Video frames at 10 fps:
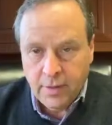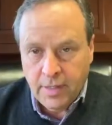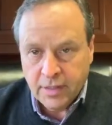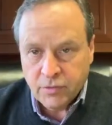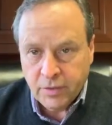
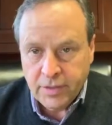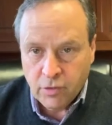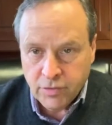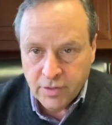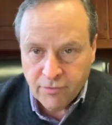And it's really no
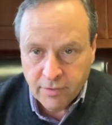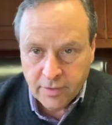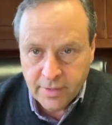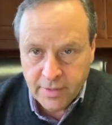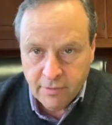different
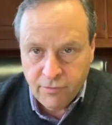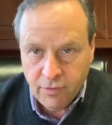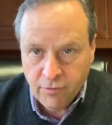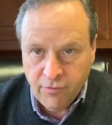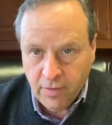than if
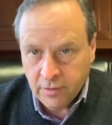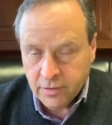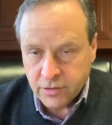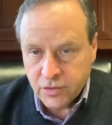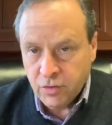you fell in
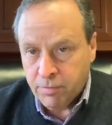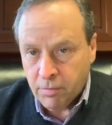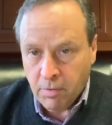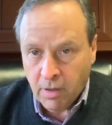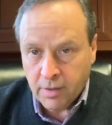a
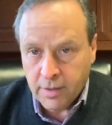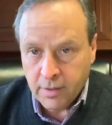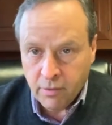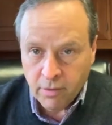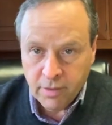
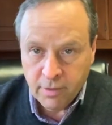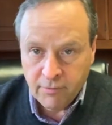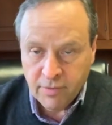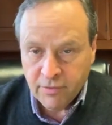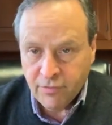supermarket or
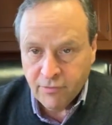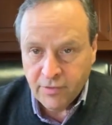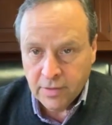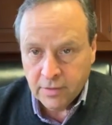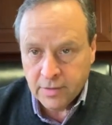even if you
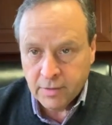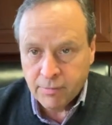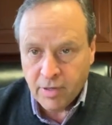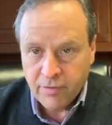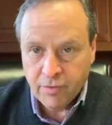fell in a
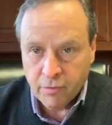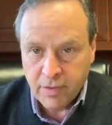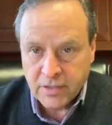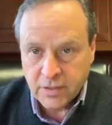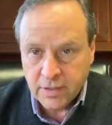private
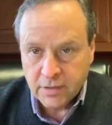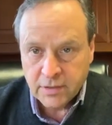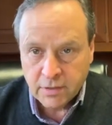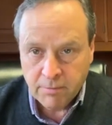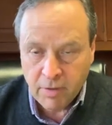residence,
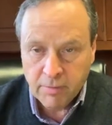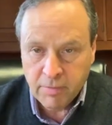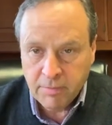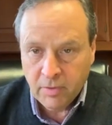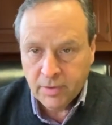or
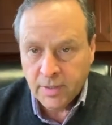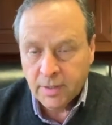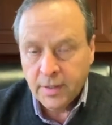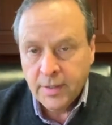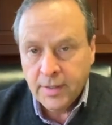apartment building.
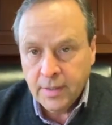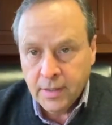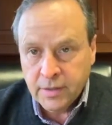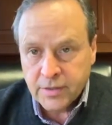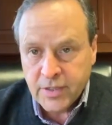
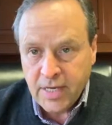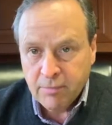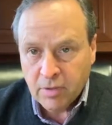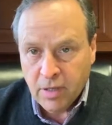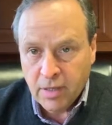The same
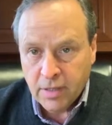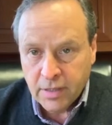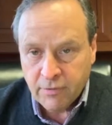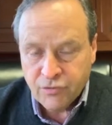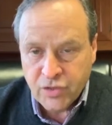law
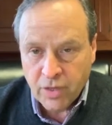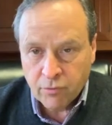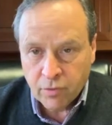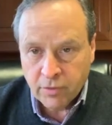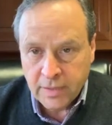of
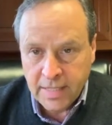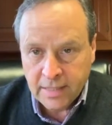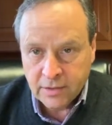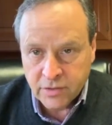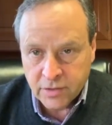general
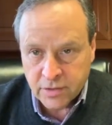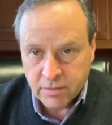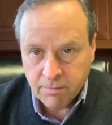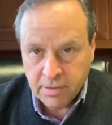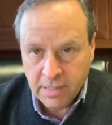negligence
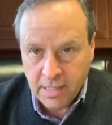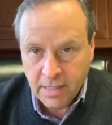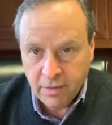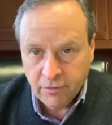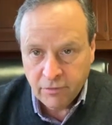
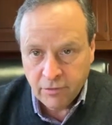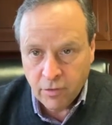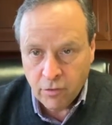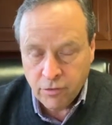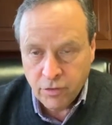applies.
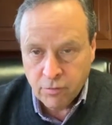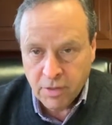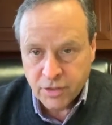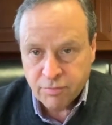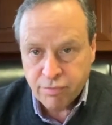So you
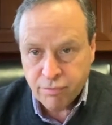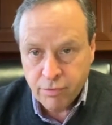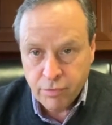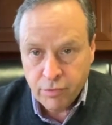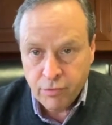must
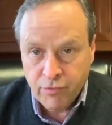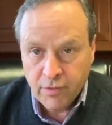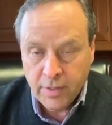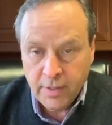prove